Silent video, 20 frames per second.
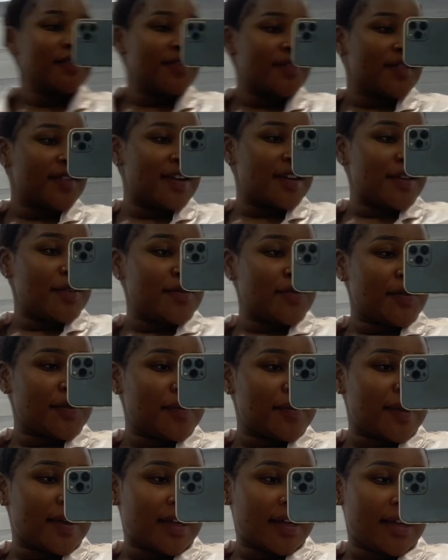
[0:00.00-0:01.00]
ready for
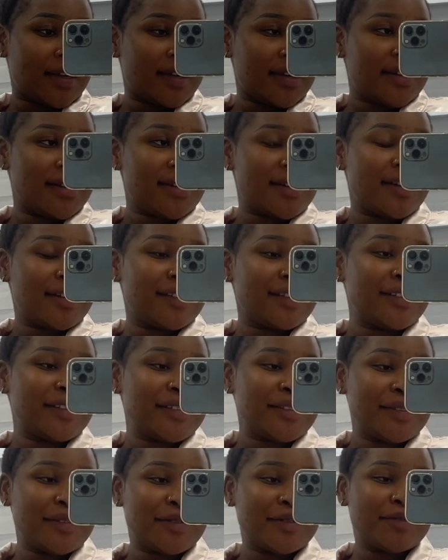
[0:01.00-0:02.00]
bed
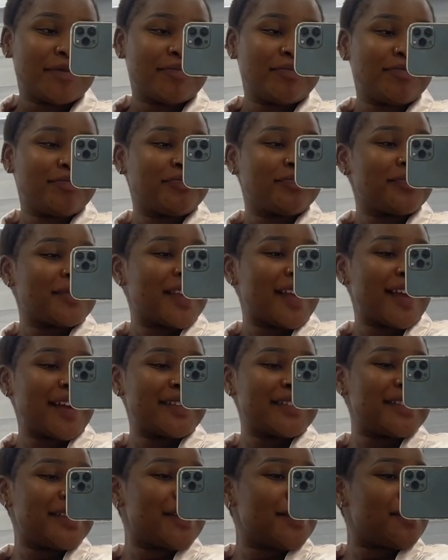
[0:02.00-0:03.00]
so i'll
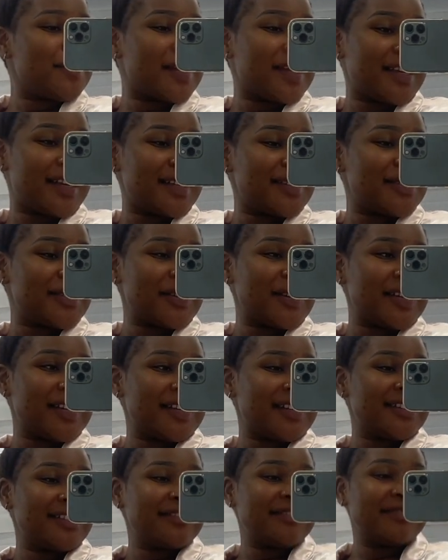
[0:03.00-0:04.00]
see you in my next one